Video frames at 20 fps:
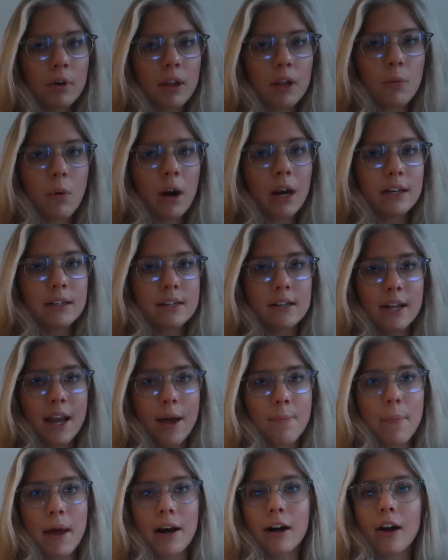really wanting to
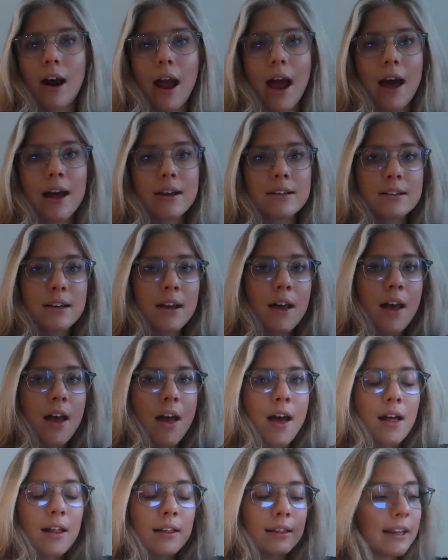get better at
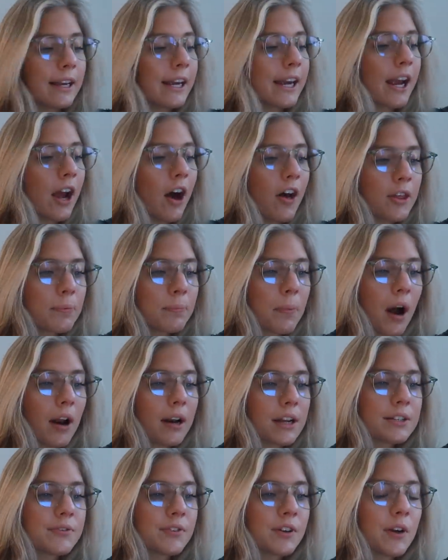linking all the
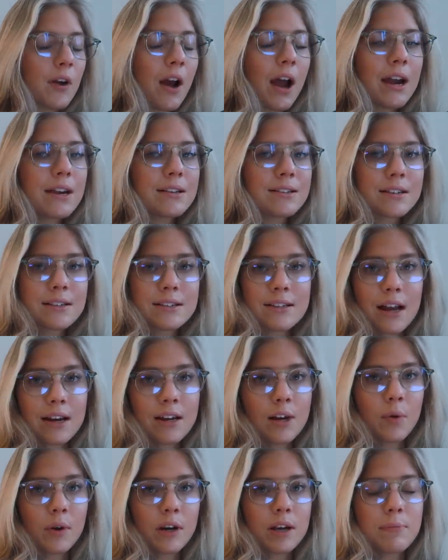products for you guys, because I
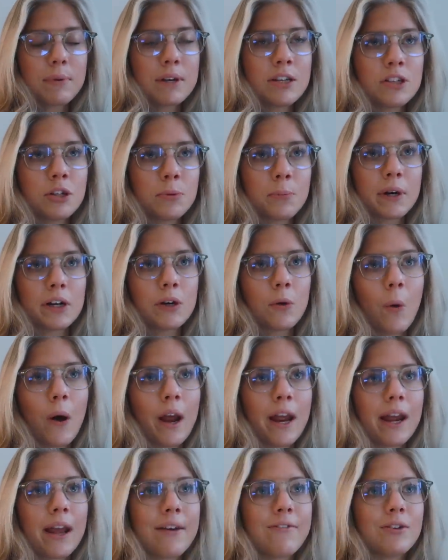know it can be super
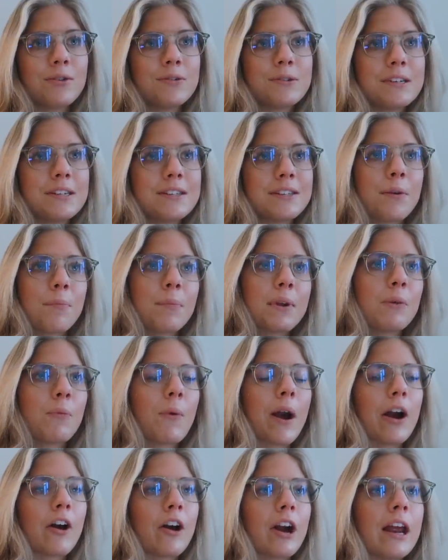annoying if you see somebody
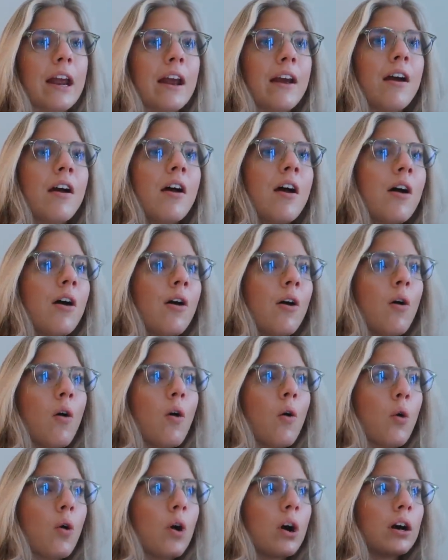wearing
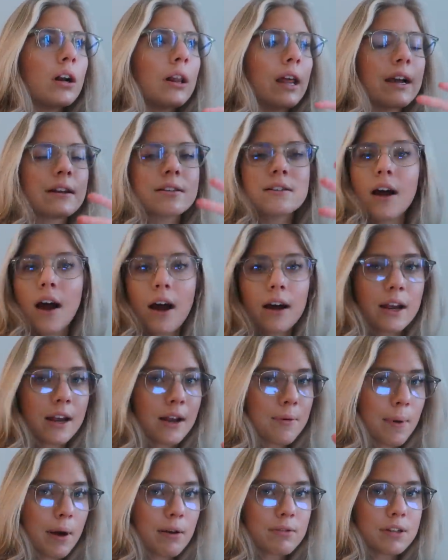or like
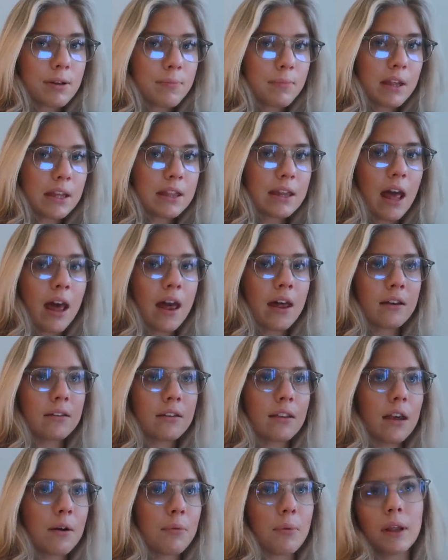talking about something
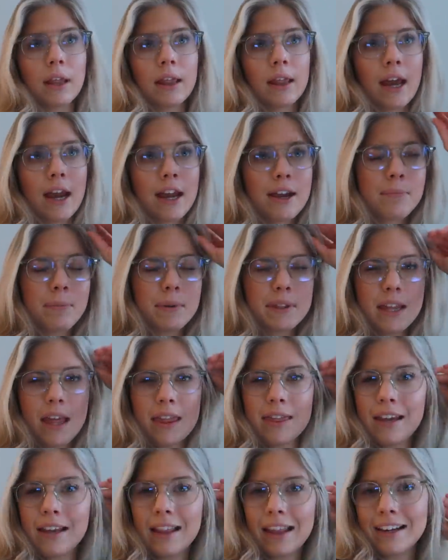that they really like, but
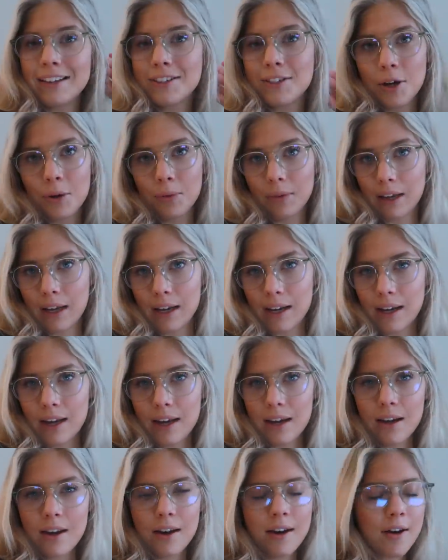then they like don't link
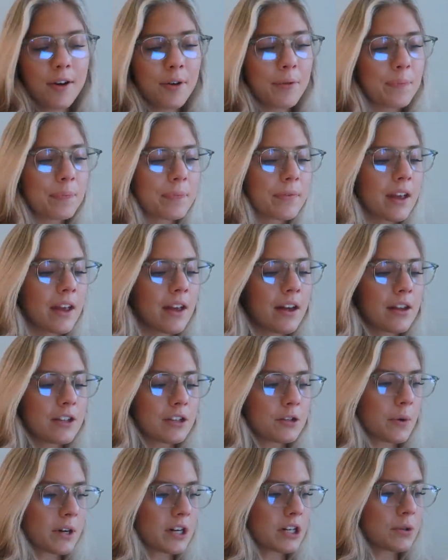it, you know?
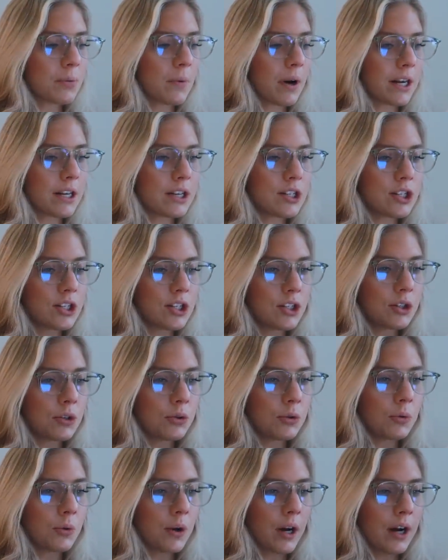So I just wanted
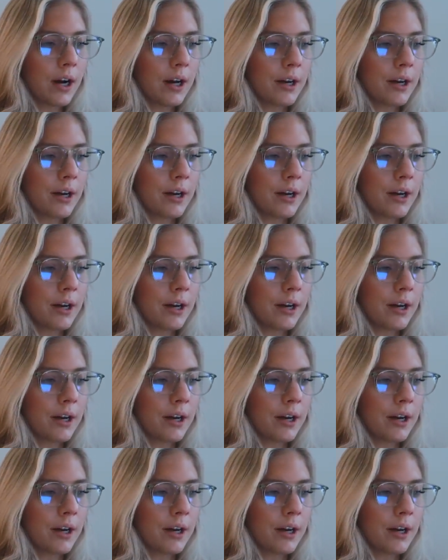to